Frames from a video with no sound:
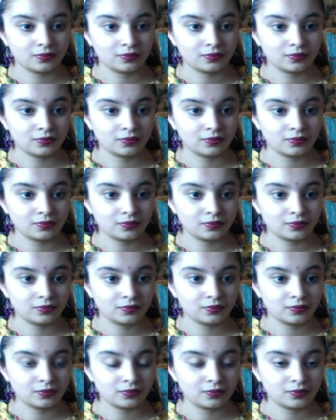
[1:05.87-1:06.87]

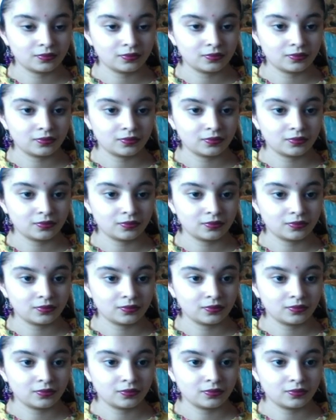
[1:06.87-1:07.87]

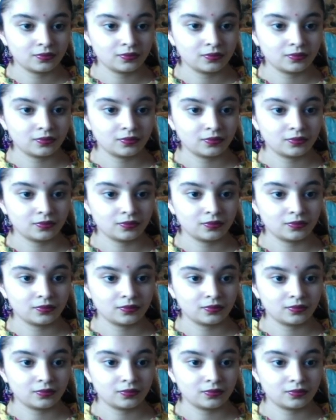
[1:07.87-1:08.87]

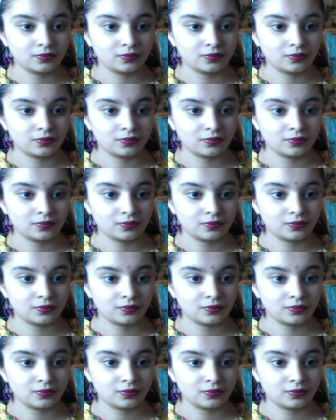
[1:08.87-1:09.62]
[no speech]